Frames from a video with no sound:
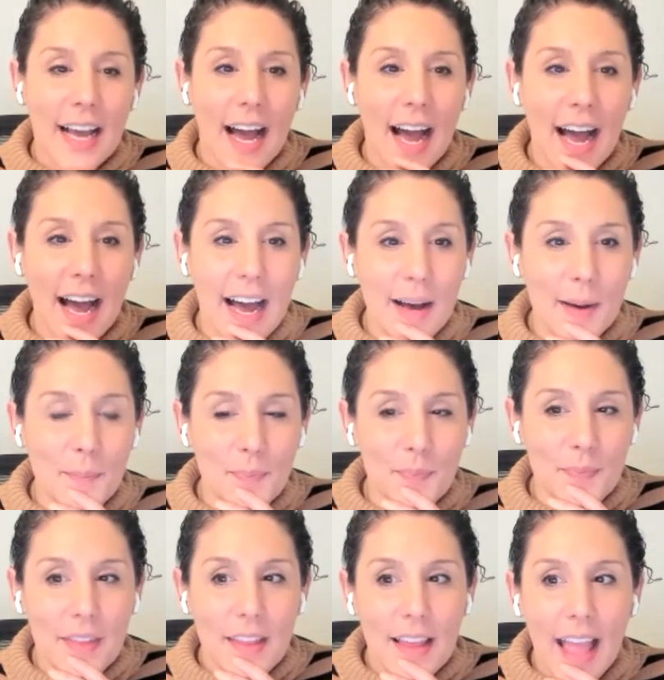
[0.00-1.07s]

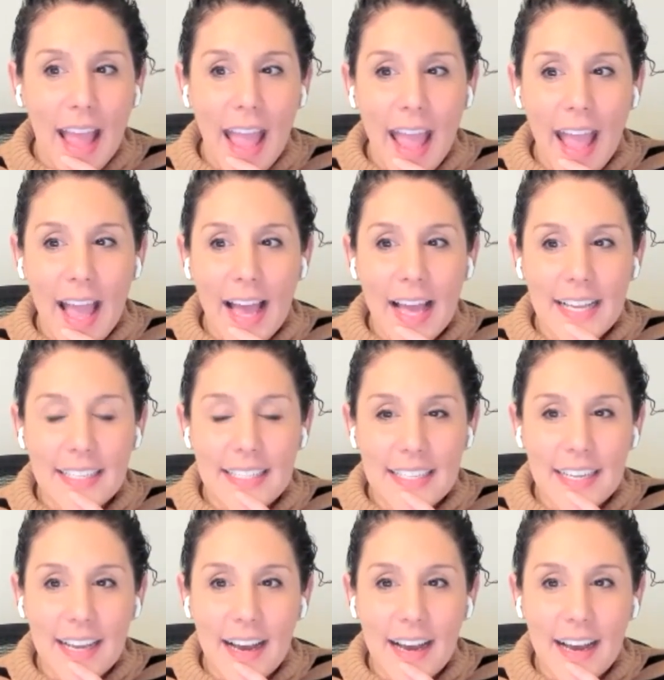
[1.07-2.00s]
Um, and